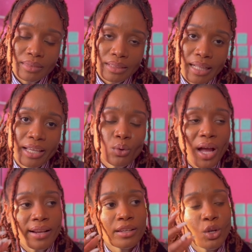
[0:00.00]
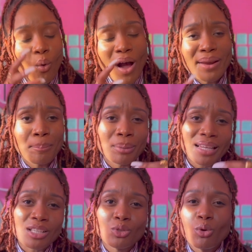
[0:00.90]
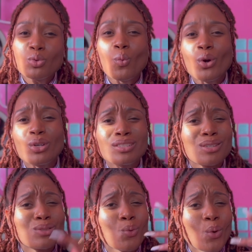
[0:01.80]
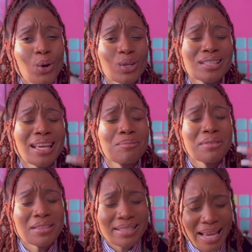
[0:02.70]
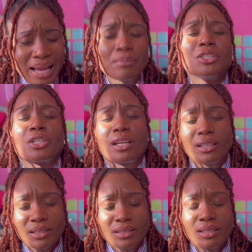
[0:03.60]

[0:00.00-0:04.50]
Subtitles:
Like, you gotta know how to place those words, because words can be damaging.